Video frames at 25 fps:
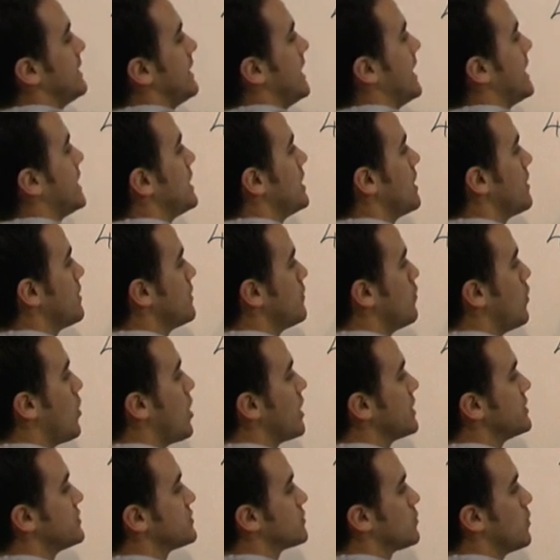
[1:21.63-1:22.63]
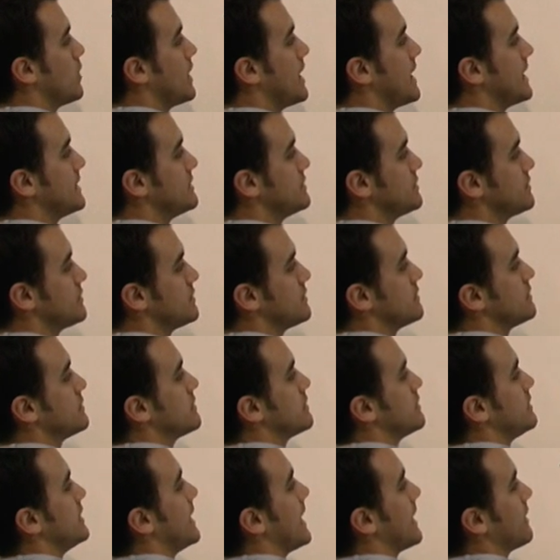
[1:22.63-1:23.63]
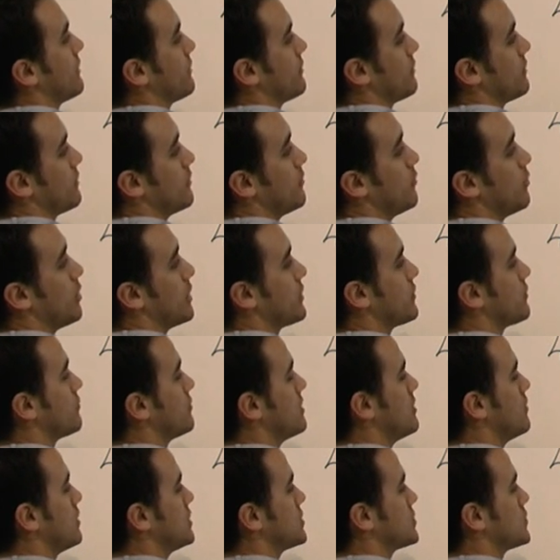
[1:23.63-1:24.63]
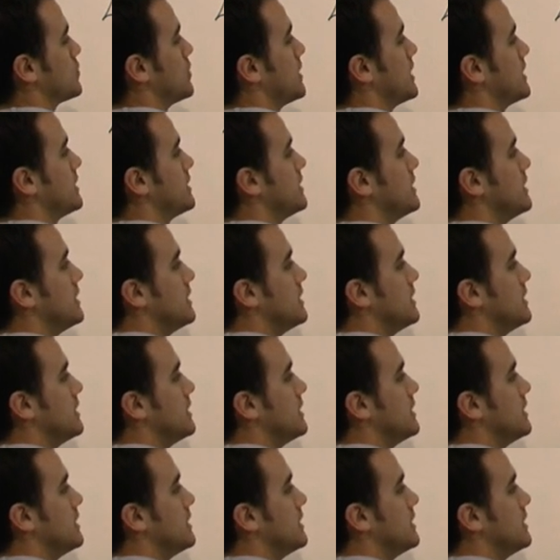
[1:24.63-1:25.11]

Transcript: Any other y squareds? Yes, plus 3y squared.